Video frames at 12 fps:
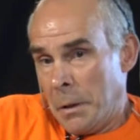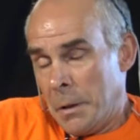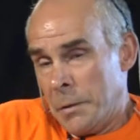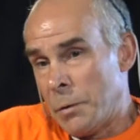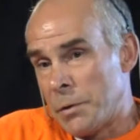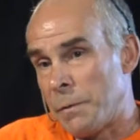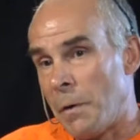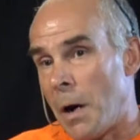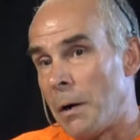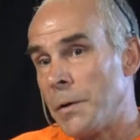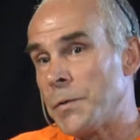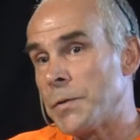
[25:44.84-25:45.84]
So as
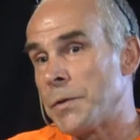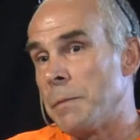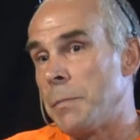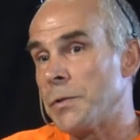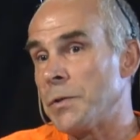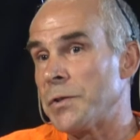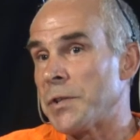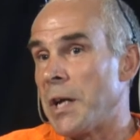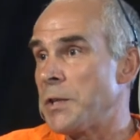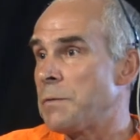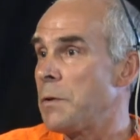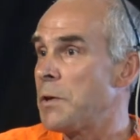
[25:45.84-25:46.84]
far as the business
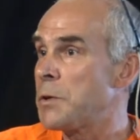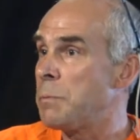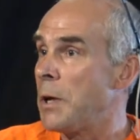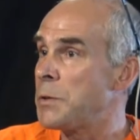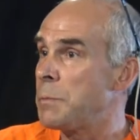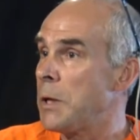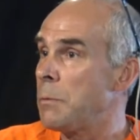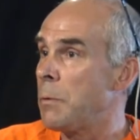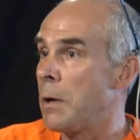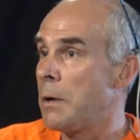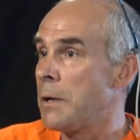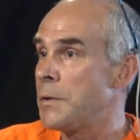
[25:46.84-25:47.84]
case for this place being
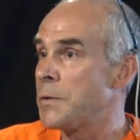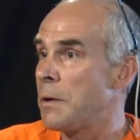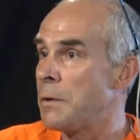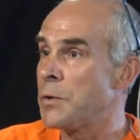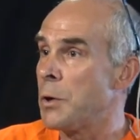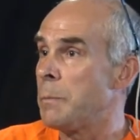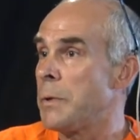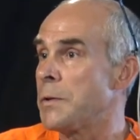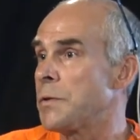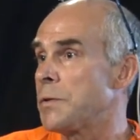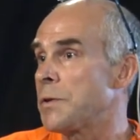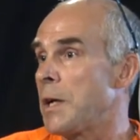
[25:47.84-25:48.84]
where it is, there is no
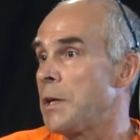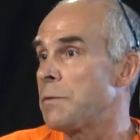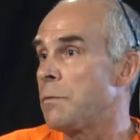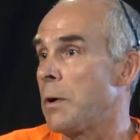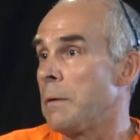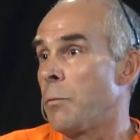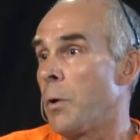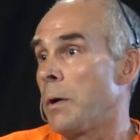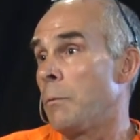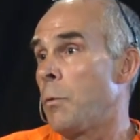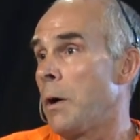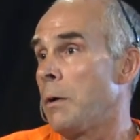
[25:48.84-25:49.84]
business case for it
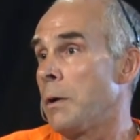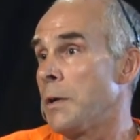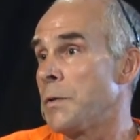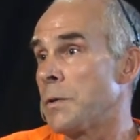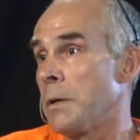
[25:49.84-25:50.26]
where it is.